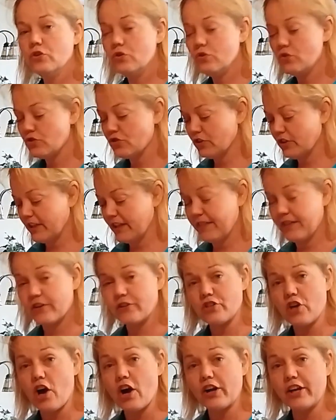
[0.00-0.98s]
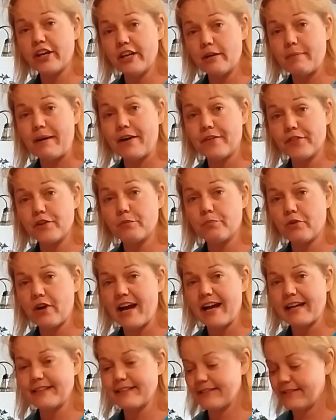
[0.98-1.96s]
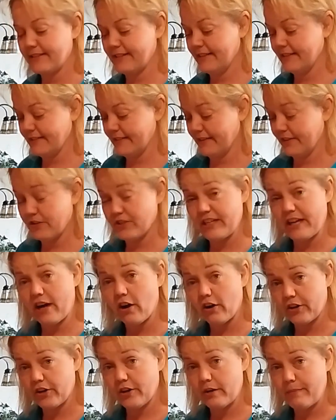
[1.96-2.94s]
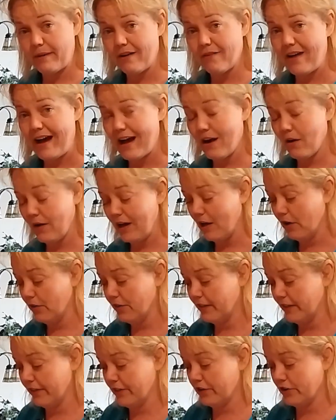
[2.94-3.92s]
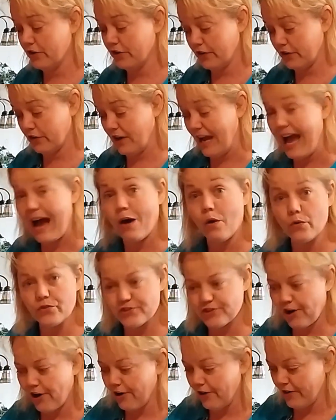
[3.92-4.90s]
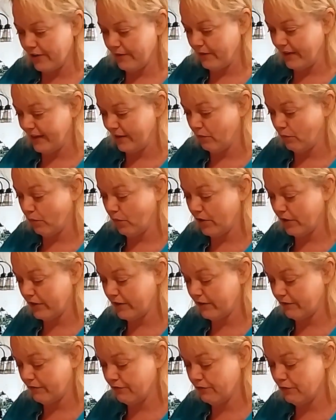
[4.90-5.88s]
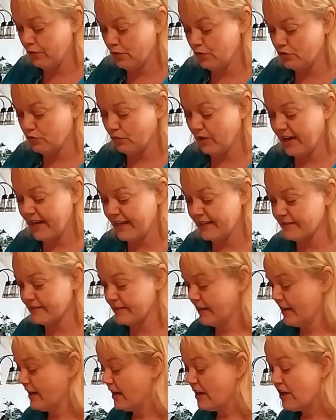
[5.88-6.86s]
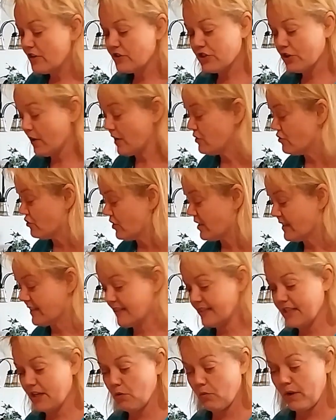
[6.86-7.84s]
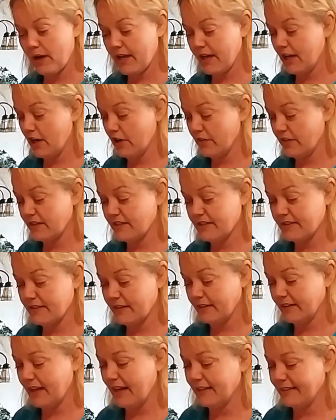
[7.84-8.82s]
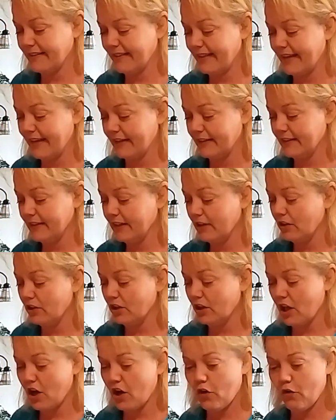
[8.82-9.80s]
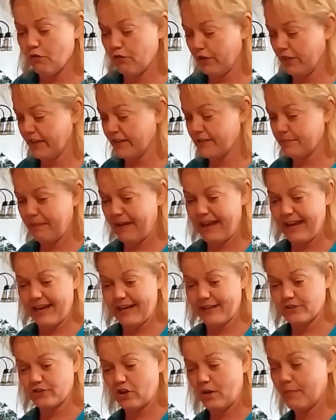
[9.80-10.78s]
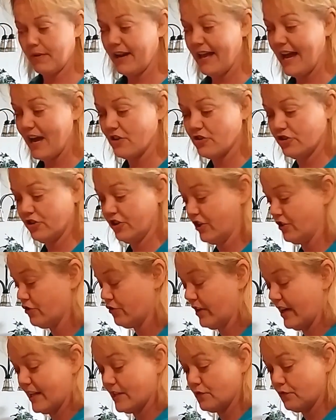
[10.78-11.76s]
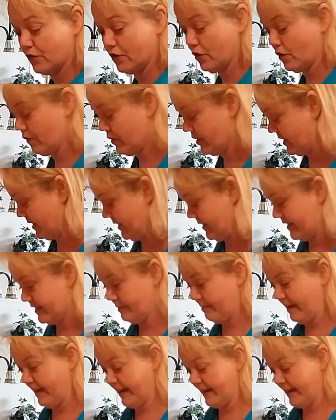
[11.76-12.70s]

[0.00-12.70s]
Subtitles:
usually they're talking about their practices and they're talking about how healthy their cows are and where their food's raised. So as you can see right here, this is, I think, a little low for this pan, so I'm going to actually transfer it over to this